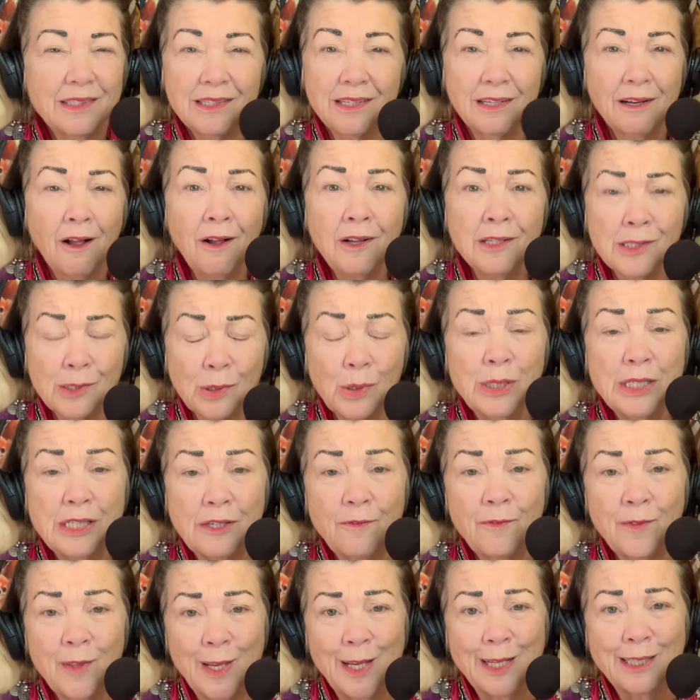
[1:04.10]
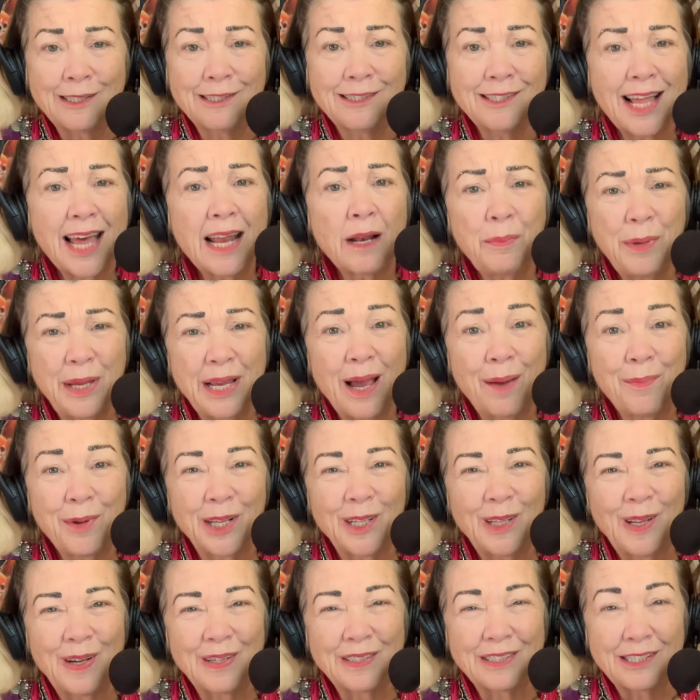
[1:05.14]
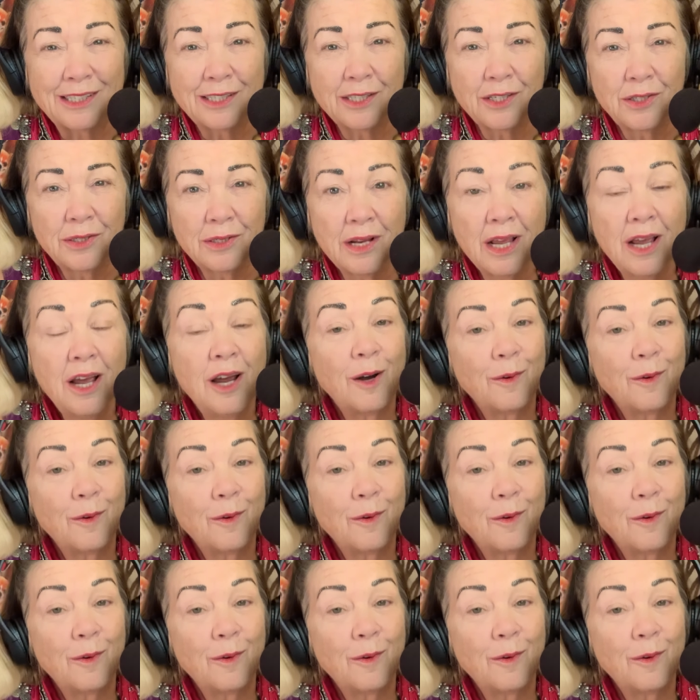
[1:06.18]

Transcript: and all sorts of things. That'll be coming along soon.